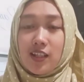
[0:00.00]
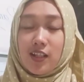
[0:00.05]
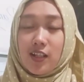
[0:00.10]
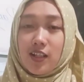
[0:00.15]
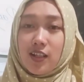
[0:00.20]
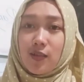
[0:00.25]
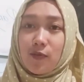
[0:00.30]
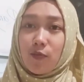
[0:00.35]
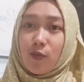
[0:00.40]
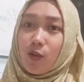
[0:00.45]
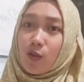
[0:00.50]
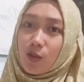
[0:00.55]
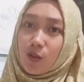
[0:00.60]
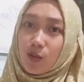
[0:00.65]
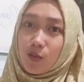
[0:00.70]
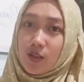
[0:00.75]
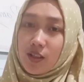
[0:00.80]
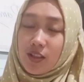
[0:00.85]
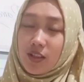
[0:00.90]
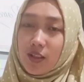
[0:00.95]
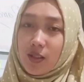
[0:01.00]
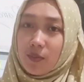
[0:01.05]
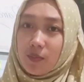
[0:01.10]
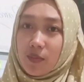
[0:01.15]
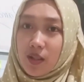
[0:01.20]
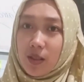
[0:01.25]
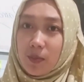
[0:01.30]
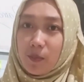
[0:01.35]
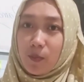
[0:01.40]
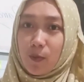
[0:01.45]
Just following the
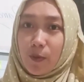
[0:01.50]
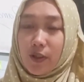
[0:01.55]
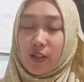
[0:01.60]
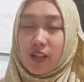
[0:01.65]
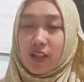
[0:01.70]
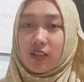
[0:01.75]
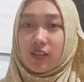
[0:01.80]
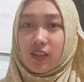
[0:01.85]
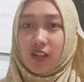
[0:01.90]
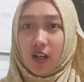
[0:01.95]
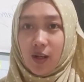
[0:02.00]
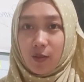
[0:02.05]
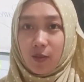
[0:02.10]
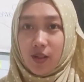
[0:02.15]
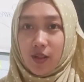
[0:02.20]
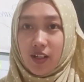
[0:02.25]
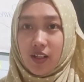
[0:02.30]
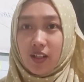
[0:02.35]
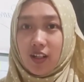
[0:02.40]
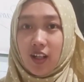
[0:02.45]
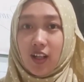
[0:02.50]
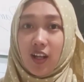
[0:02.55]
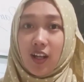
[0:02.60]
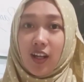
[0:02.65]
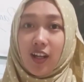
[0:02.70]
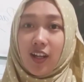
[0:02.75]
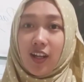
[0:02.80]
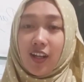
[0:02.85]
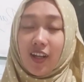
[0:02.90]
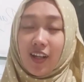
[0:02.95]
imam praying Taraweeh
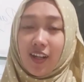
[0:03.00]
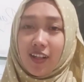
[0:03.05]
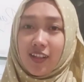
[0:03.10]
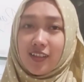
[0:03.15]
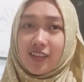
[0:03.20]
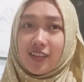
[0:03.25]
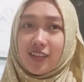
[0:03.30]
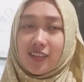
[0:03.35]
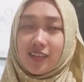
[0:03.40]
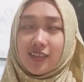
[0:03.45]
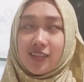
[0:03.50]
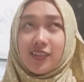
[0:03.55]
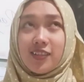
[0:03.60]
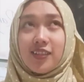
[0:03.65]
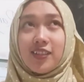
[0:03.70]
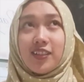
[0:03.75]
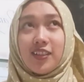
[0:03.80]
and